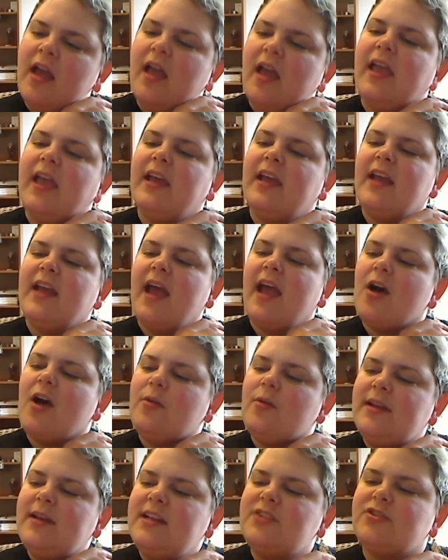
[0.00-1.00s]
and how
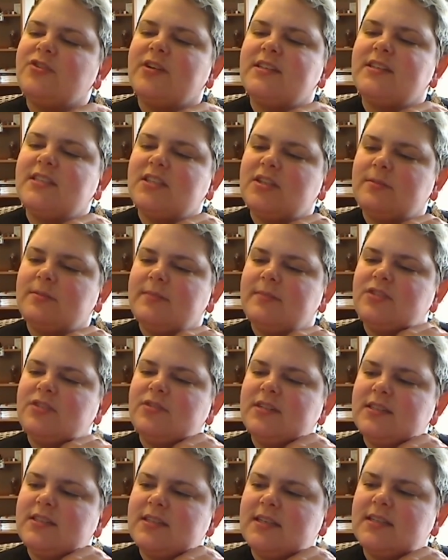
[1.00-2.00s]
many transition
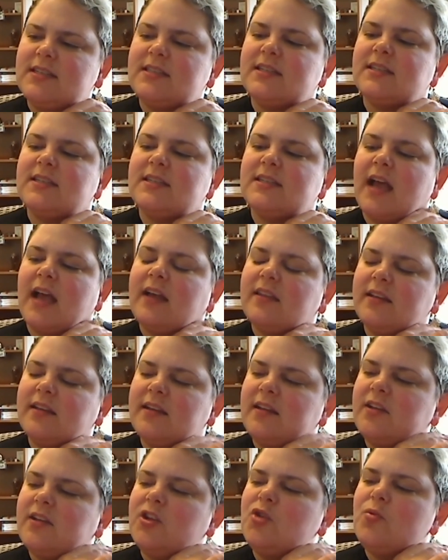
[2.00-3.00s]
matrices
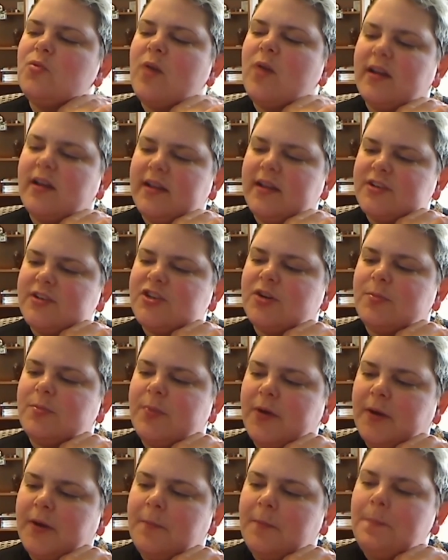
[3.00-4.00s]
exactly you want to
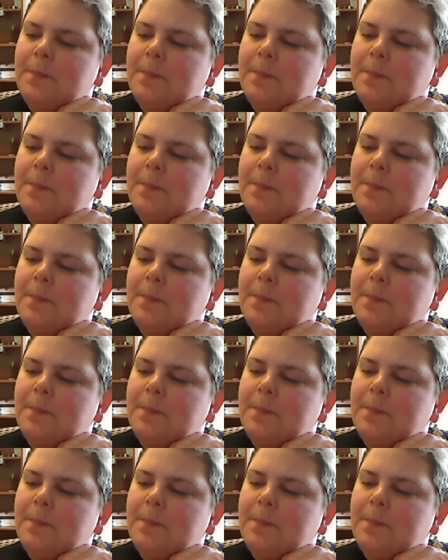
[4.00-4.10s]
interpret.